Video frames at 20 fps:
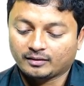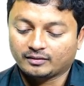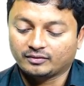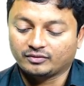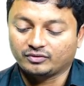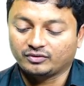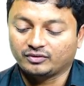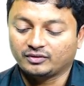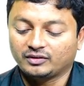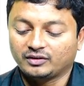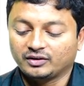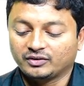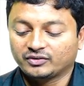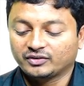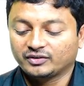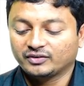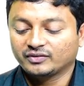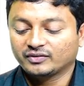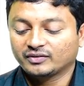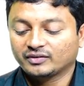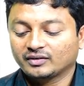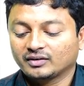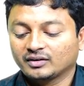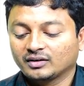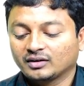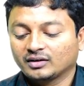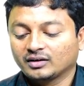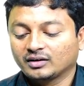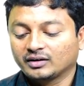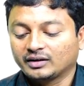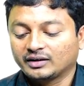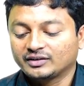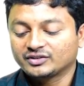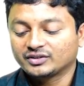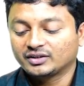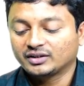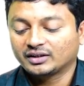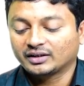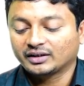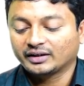This is
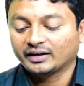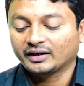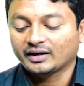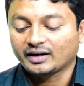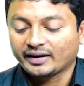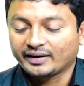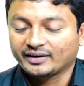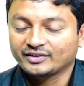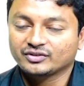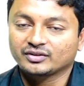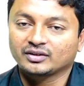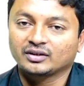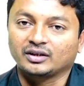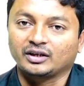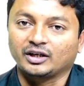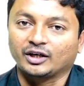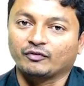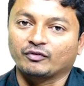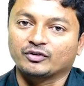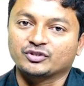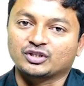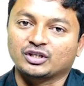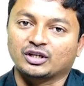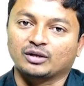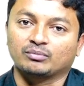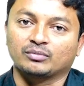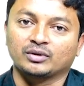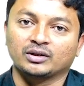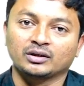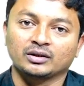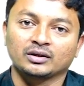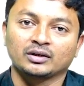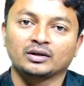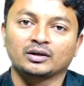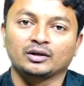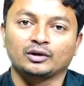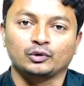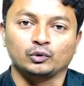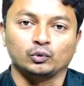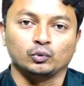considering as equation number
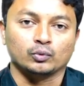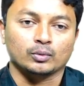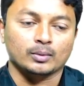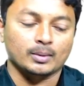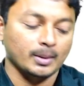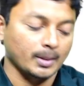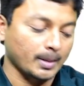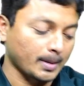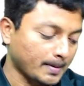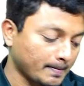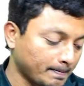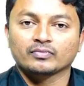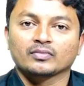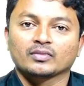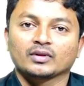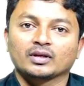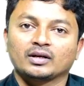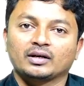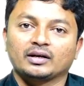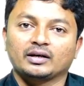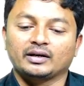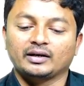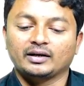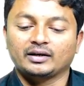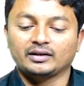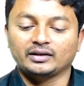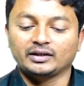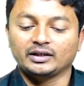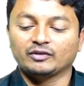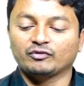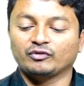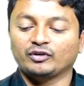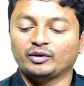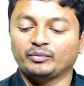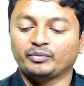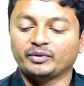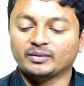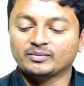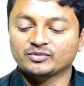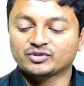2. At
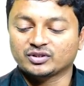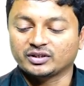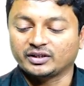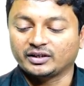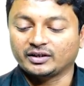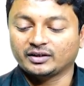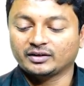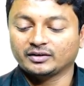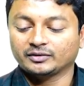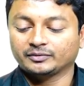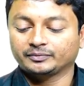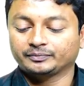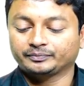equilibrium state,